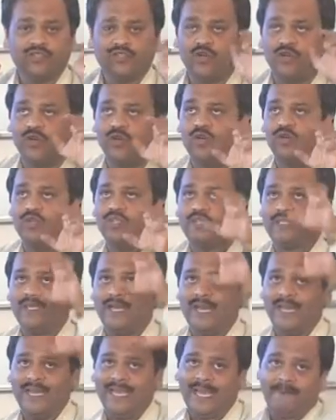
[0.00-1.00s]
So
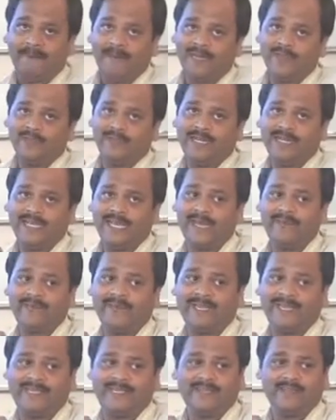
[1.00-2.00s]
the A value that I
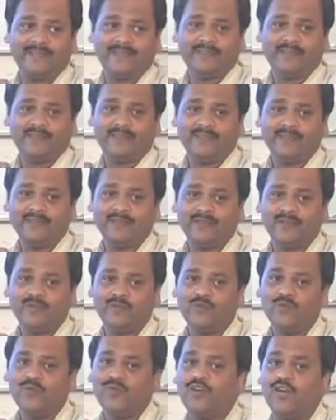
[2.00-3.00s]
am getting
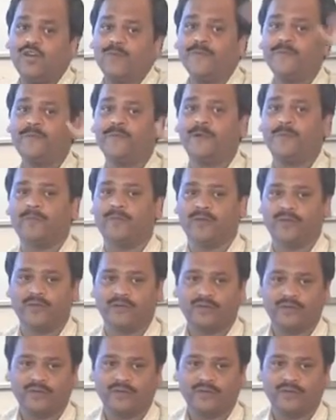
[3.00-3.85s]
will not be proper.